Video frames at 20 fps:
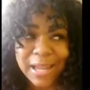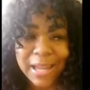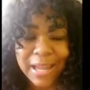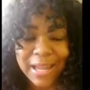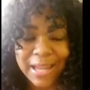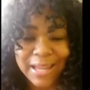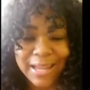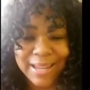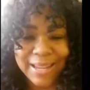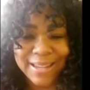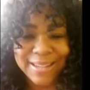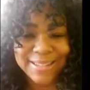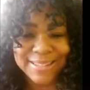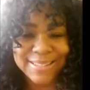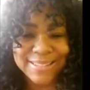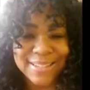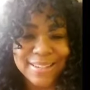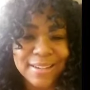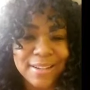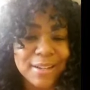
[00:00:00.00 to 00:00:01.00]

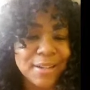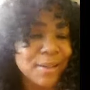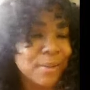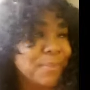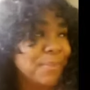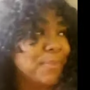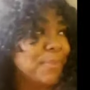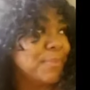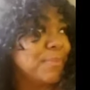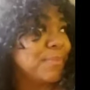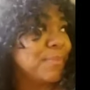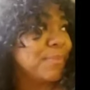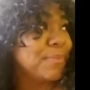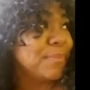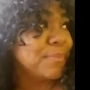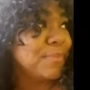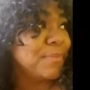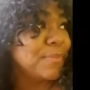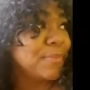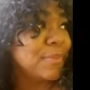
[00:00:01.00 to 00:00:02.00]
and
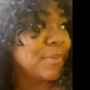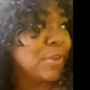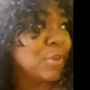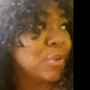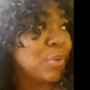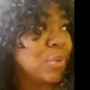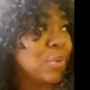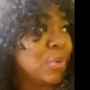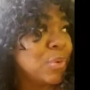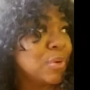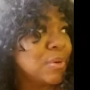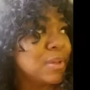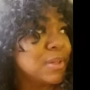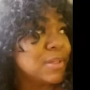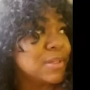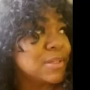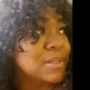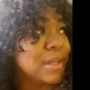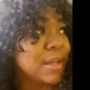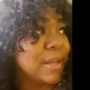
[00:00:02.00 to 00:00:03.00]
the door
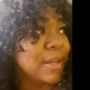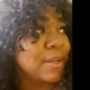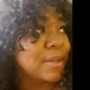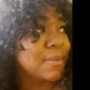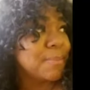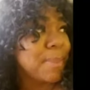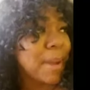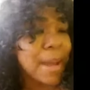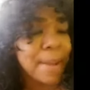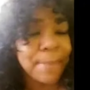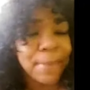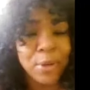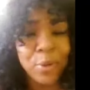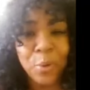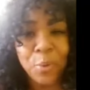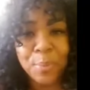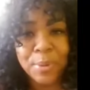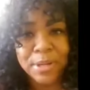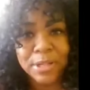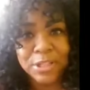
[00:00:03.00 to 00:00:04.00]
is like popping
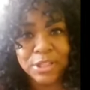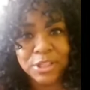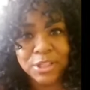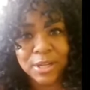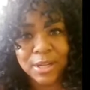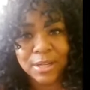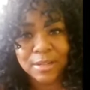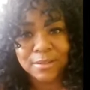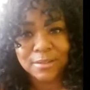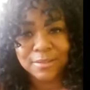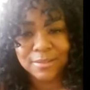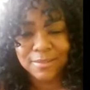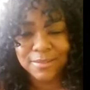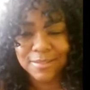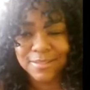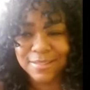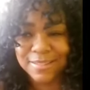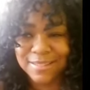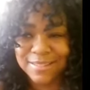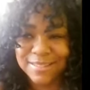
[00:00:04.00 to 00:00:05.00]
open and shut.
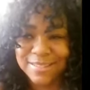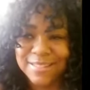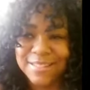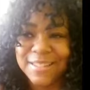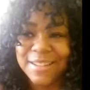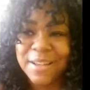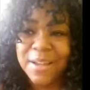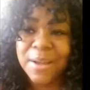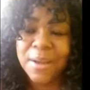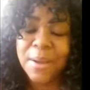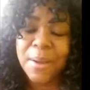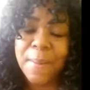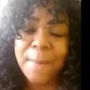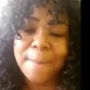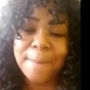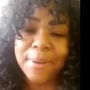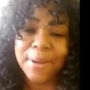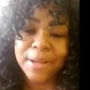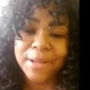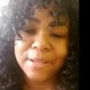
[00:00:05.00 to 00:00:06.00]

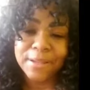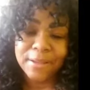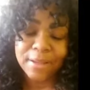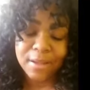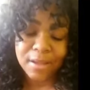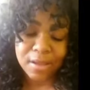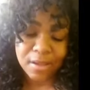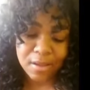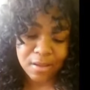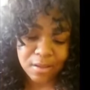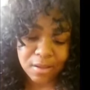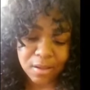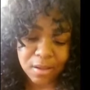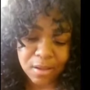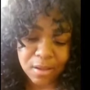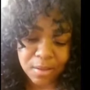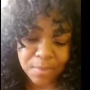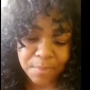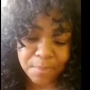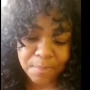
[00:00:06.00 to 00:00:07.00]
But yeah,
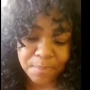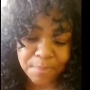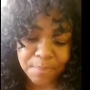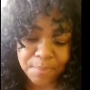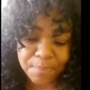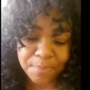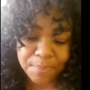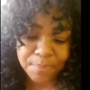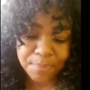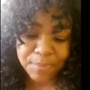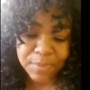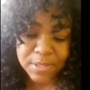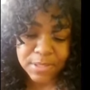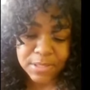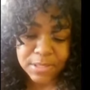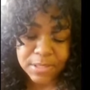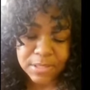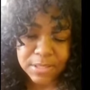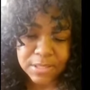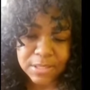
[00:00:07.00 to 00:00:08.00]

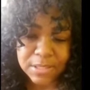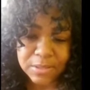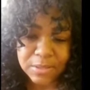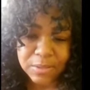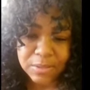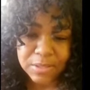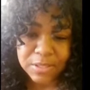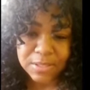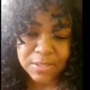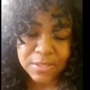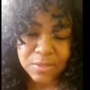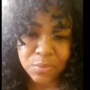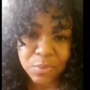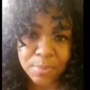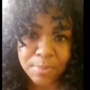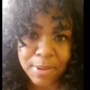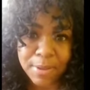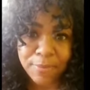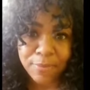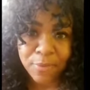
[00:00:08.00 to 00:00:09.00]
this is
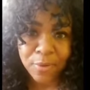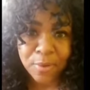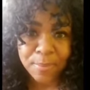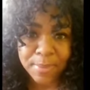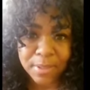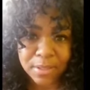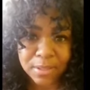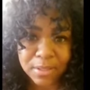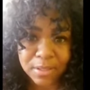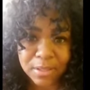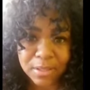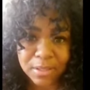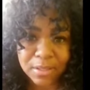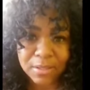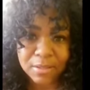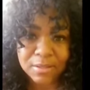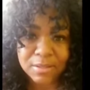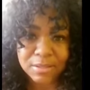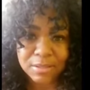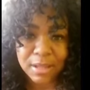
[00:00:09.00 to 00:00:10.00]
what my vomit
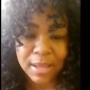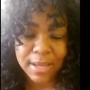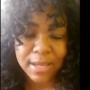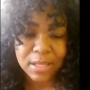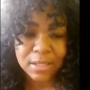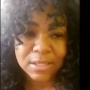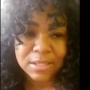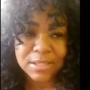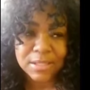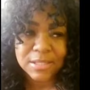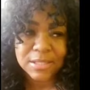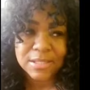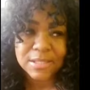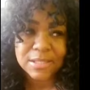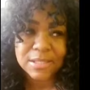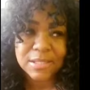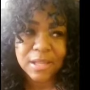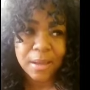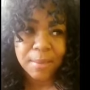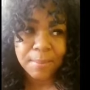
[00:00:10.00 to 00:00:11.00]
looks like. This is
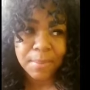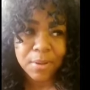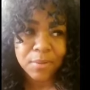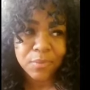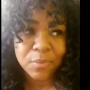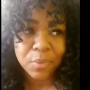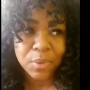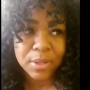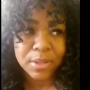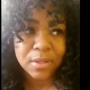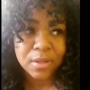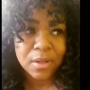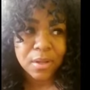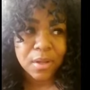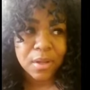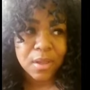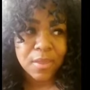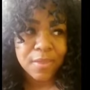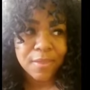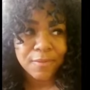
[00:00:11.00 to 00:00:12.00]
some of what
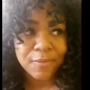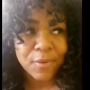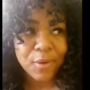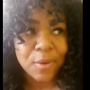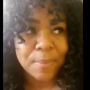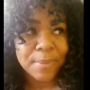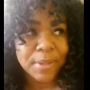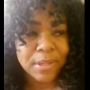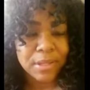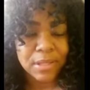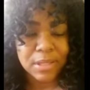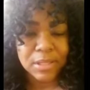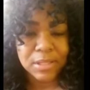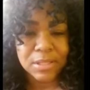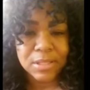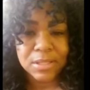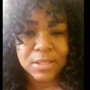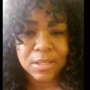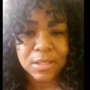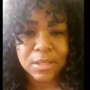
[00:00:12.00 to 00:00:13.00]
the vomit
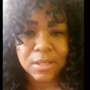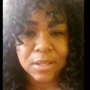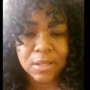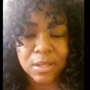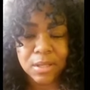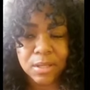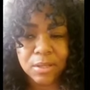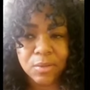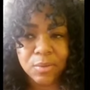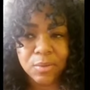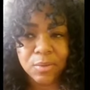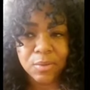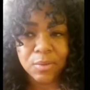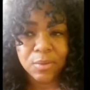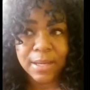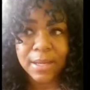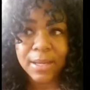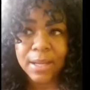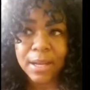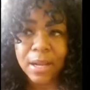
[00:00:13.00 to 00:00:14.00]
is, and you got to
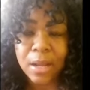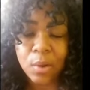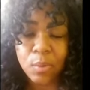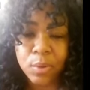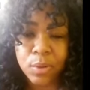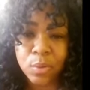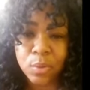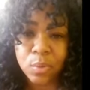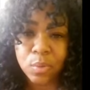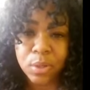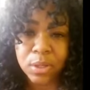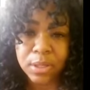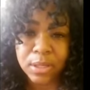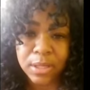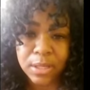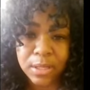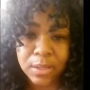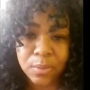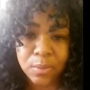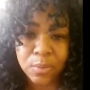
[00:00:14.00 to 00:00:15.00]
get it out in order to
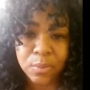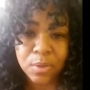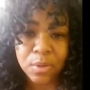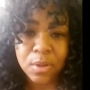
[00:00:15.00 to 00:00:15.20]
heal.